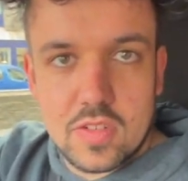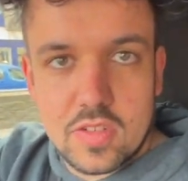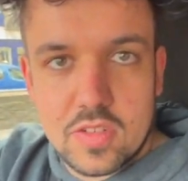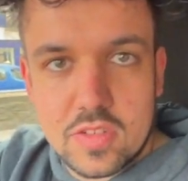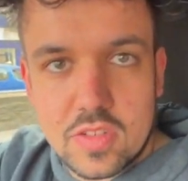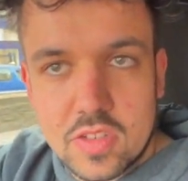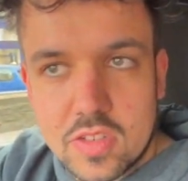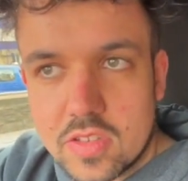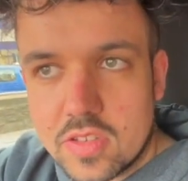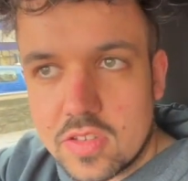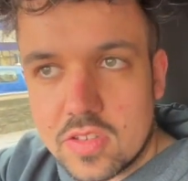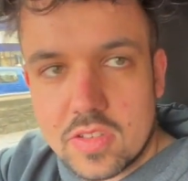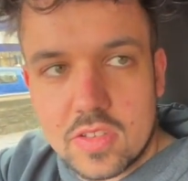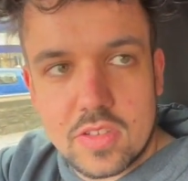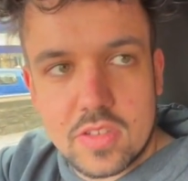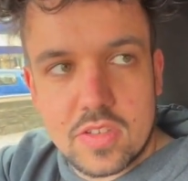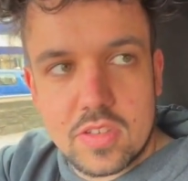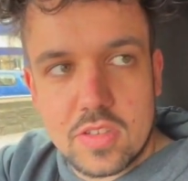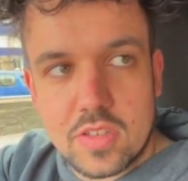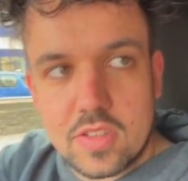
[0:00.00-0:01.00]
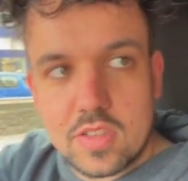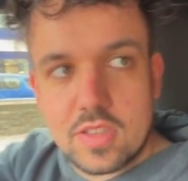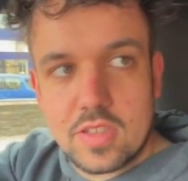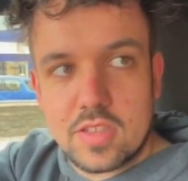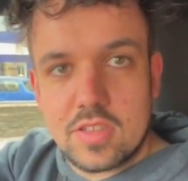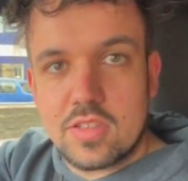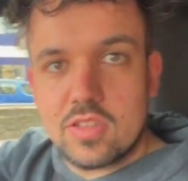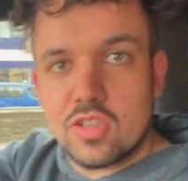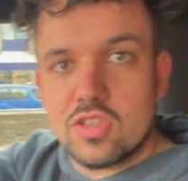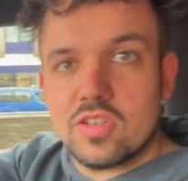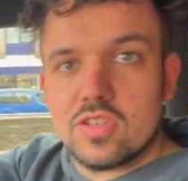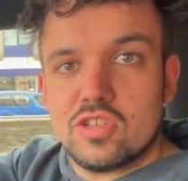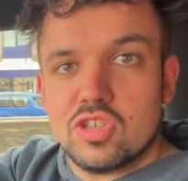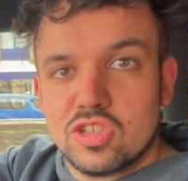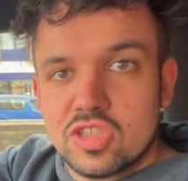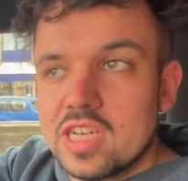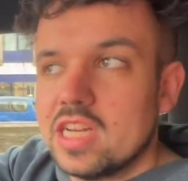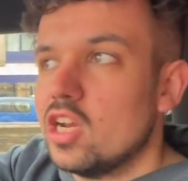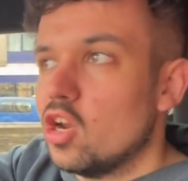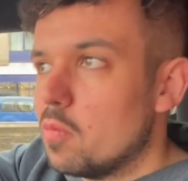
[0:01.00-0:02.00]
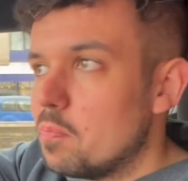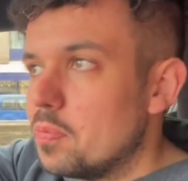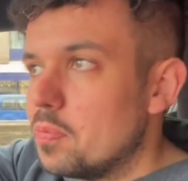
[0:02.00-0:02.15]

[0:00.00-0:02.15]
D I mean, doesn't it look